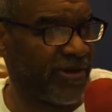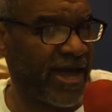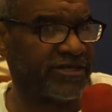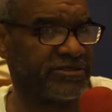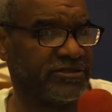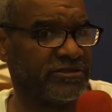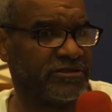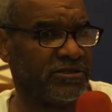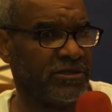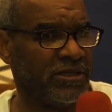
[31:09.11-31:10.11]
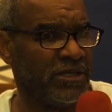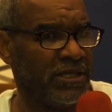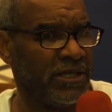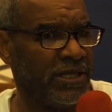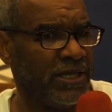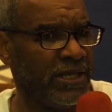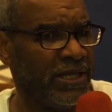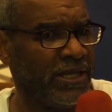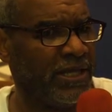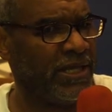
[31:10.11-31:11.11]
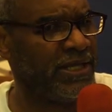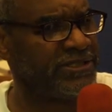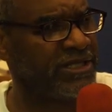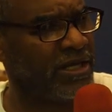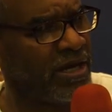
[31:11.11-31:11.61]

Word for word: pastors. He said,